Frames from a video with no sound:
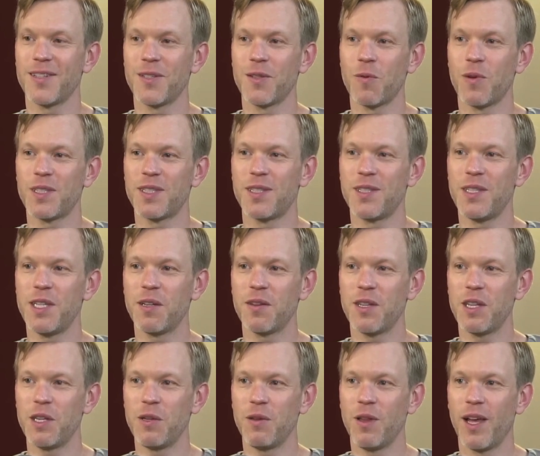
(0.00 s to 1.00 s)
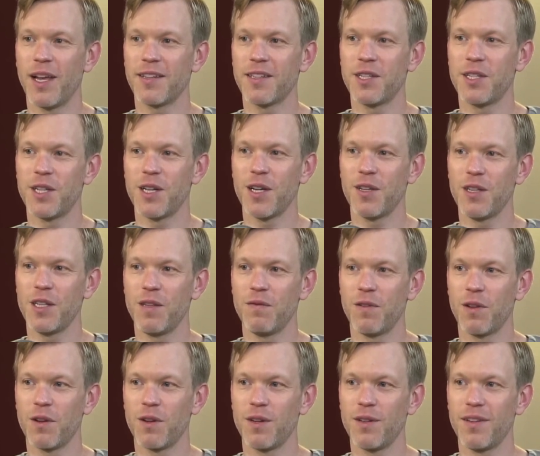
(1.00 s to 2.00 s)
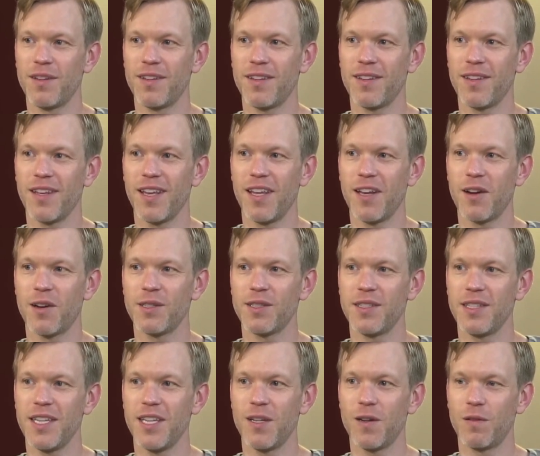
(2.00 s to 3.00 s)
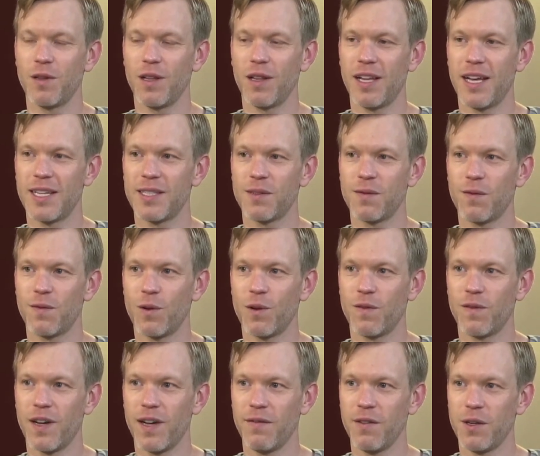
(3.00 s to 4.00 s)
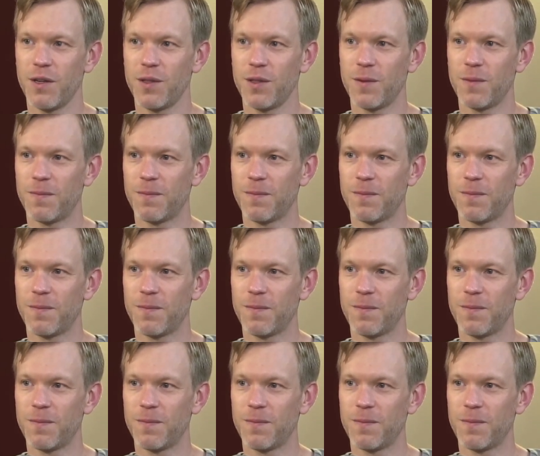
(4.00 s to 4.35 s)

So, what's the secret that you'd like to share that you've learned in our scene oh, in the last four or five years?